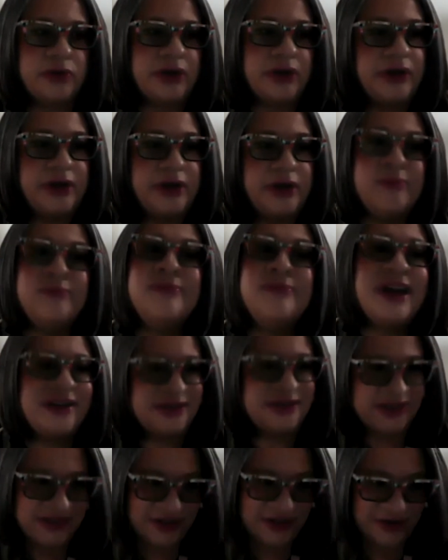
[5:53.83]

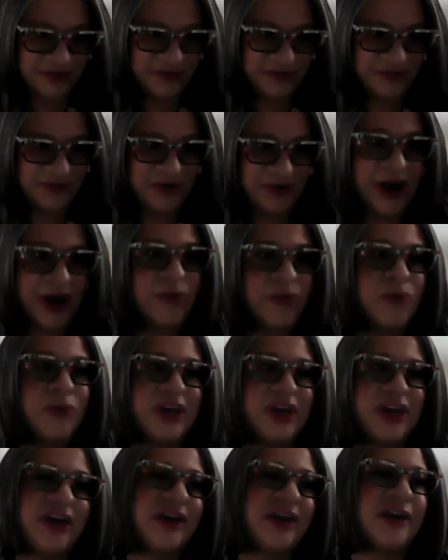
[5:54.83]
immense, and we
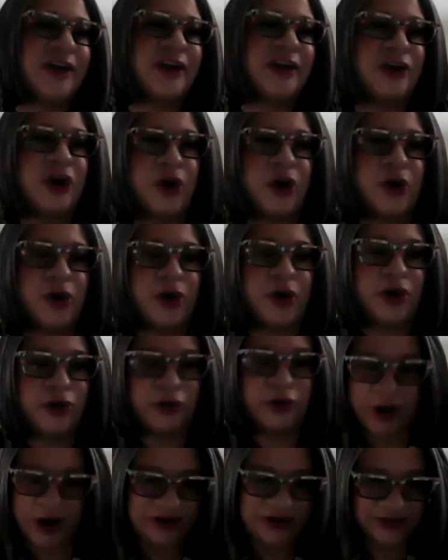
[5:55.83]
needed
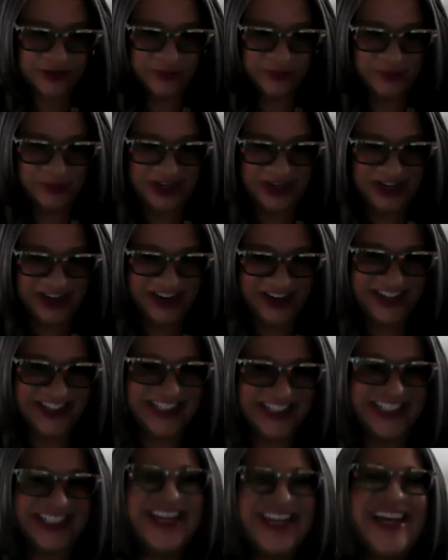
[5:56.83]
lots of
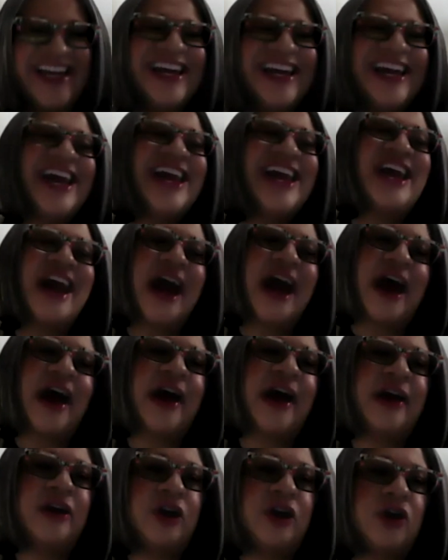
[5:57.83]
minutes,
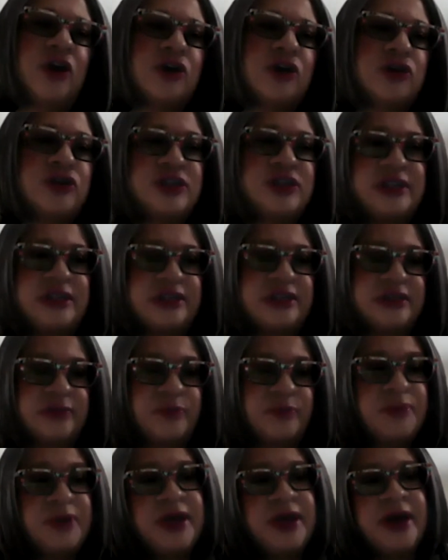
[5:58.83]
and
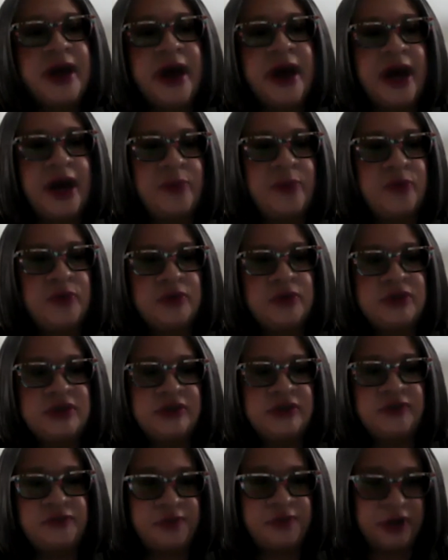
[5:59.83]
just being able
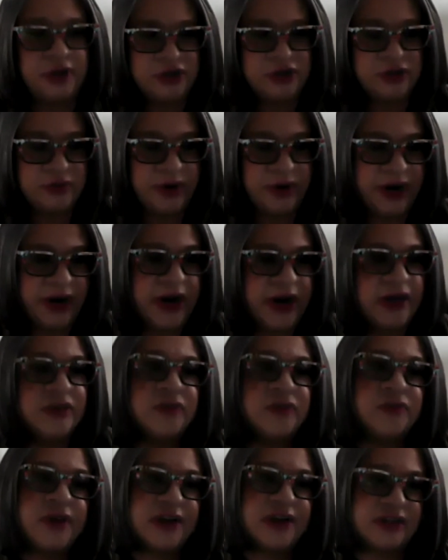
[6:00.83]
to fluctuate in the
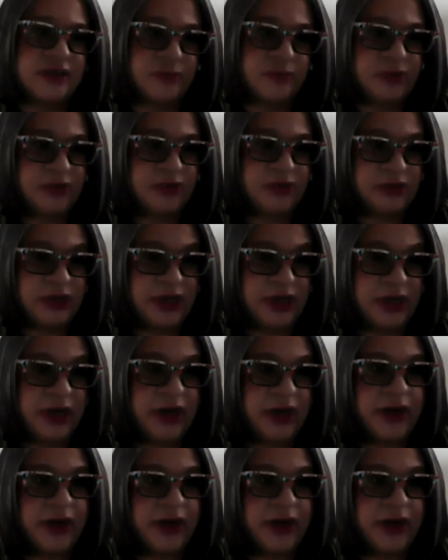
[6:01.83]
flexibility